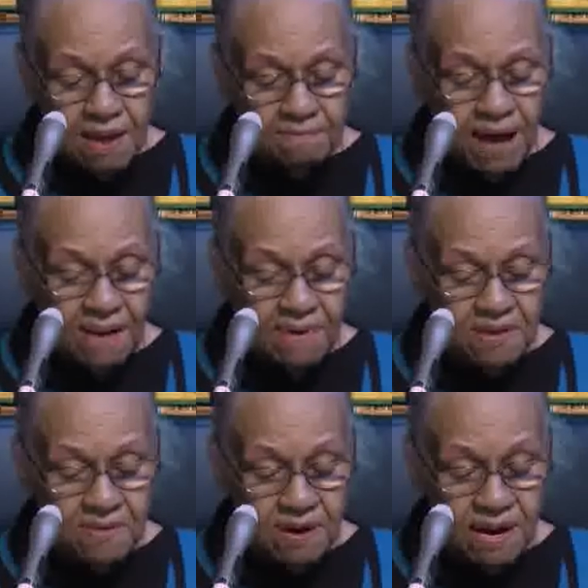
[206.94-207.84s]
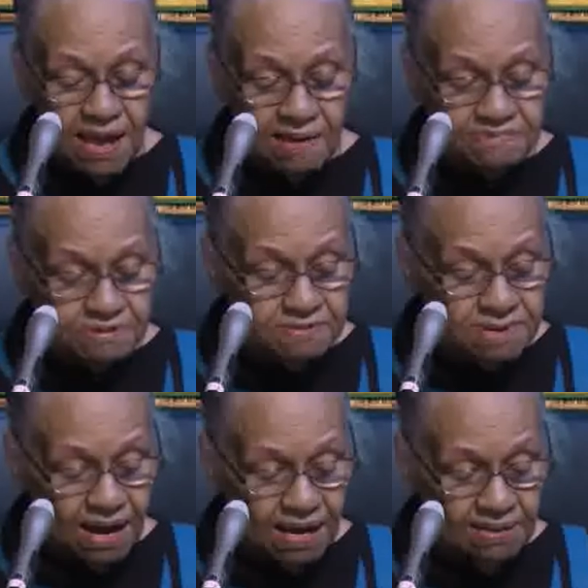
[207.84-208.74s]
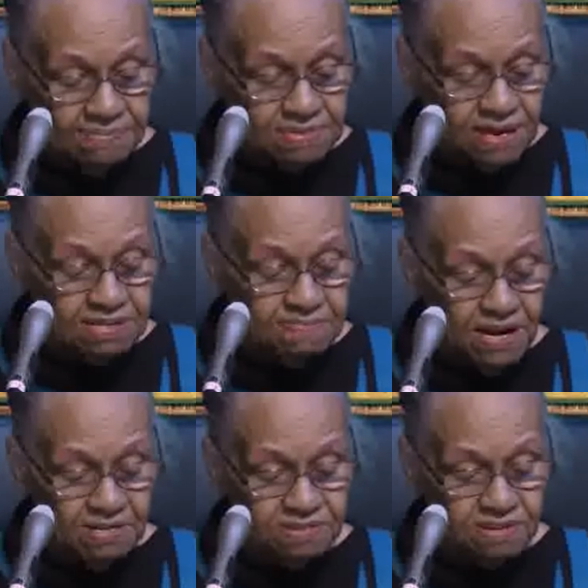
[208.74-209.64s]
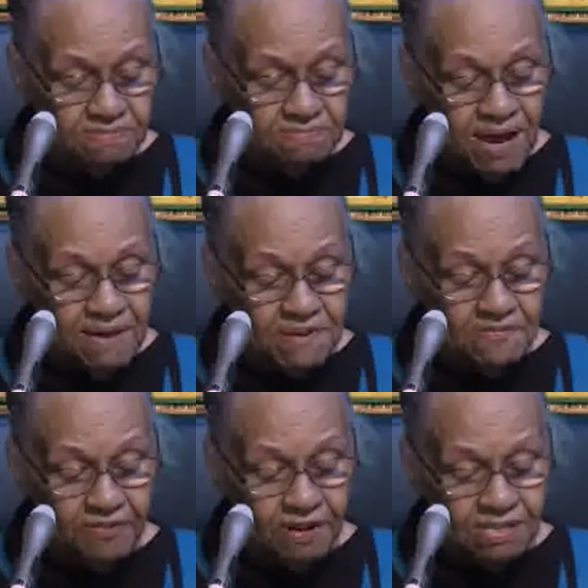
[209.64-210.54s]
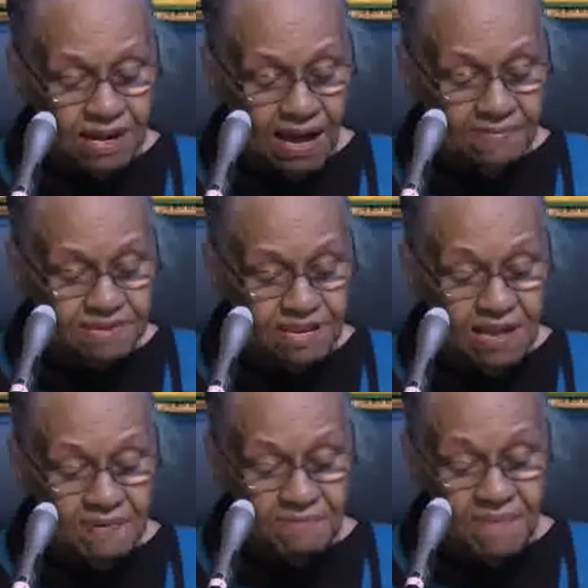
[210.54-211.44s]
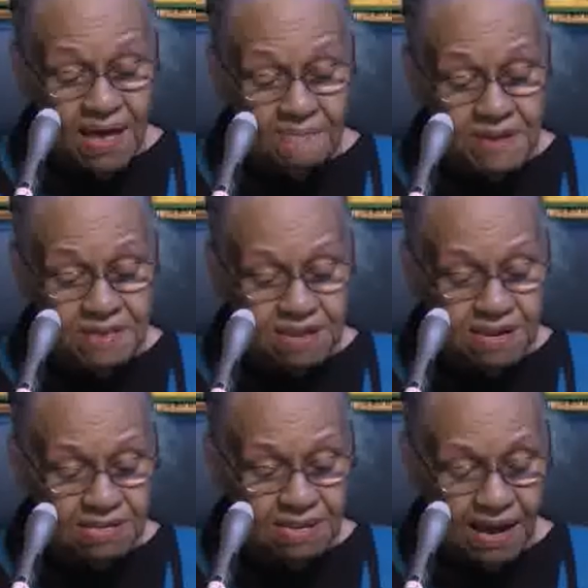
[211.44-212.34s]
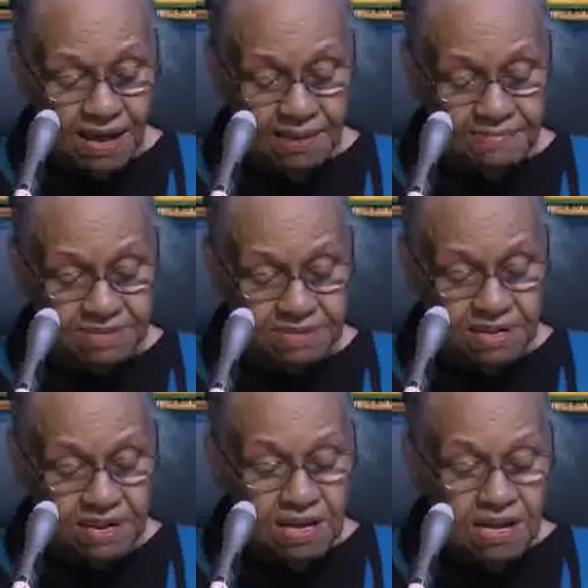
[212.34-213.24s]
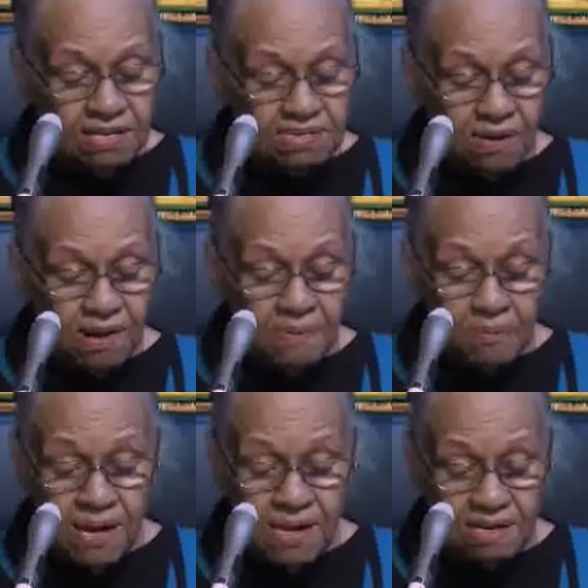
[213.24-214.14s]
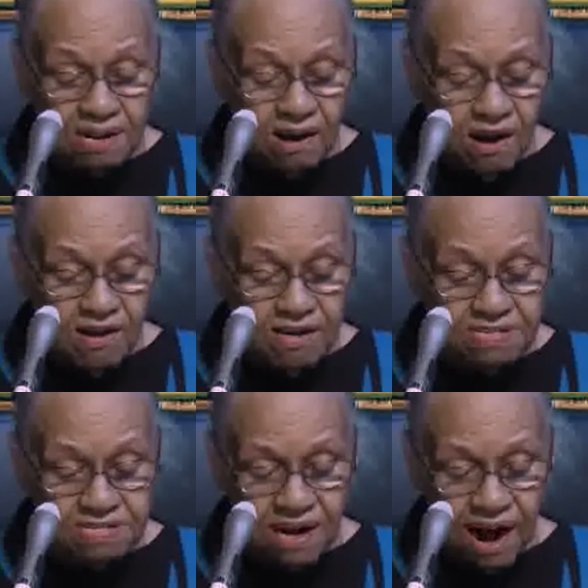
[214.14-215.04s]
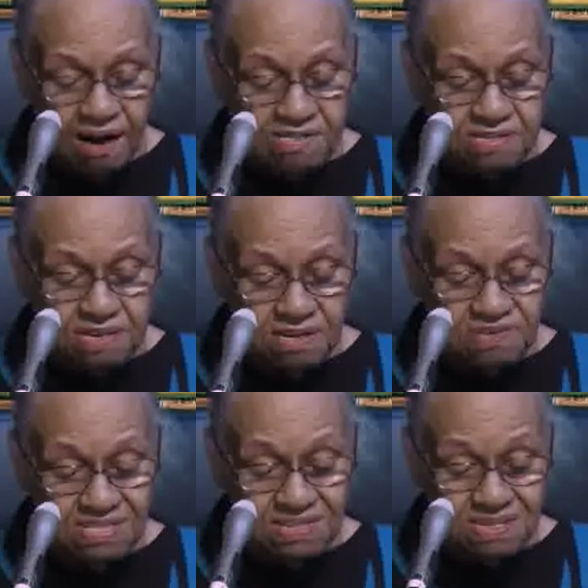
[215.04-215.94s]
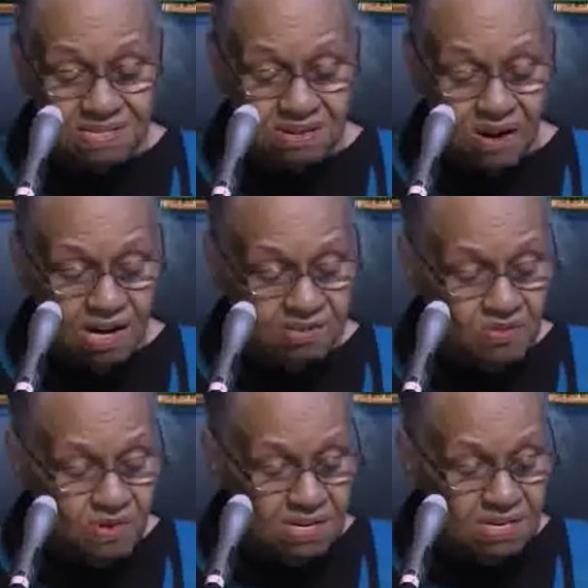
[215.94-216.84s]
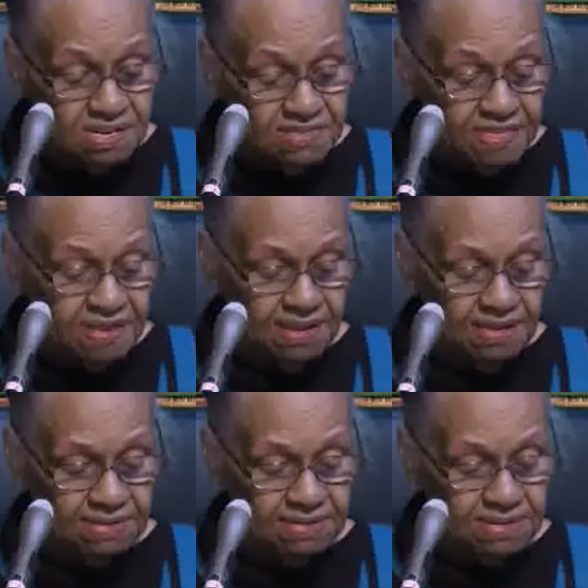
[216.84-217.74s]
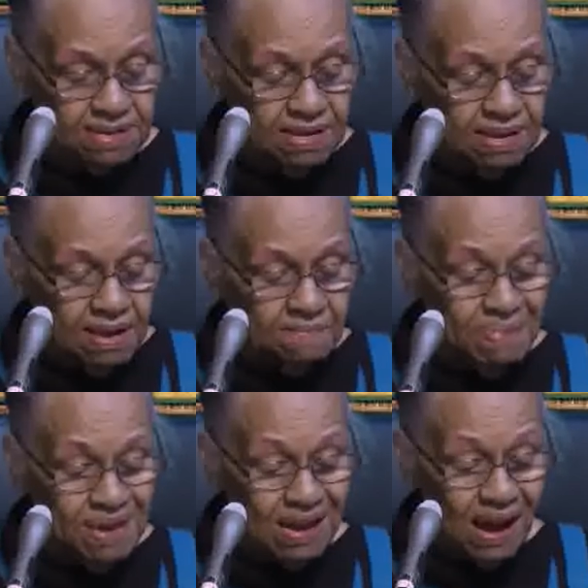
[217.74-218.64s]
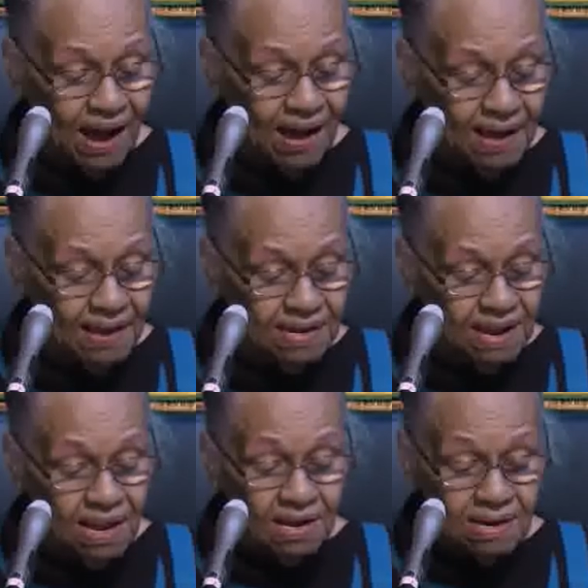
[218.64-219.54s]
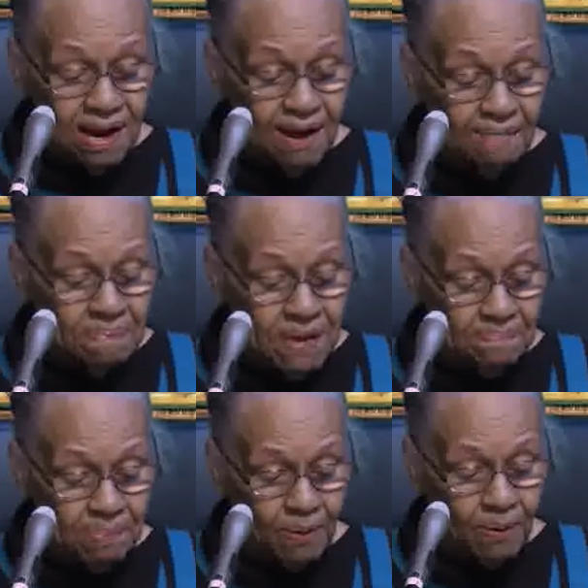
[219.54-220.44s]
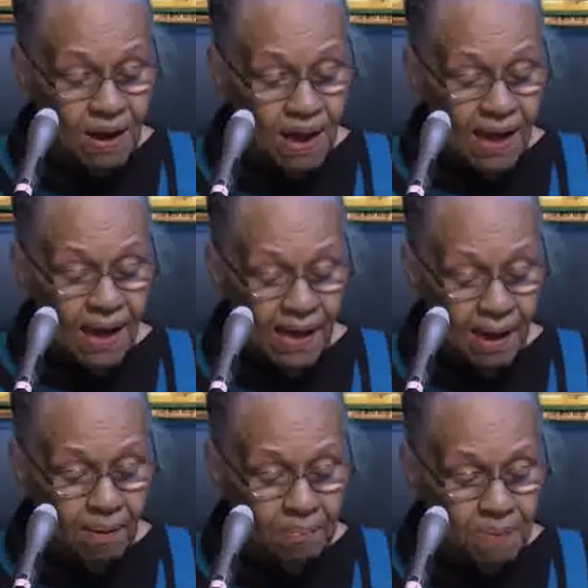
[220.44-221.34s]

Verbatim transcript: Maybe you would have two times as much, maybe four times, even maybe ten times. So if we encourage our children to start doing good things, be kind, love people, help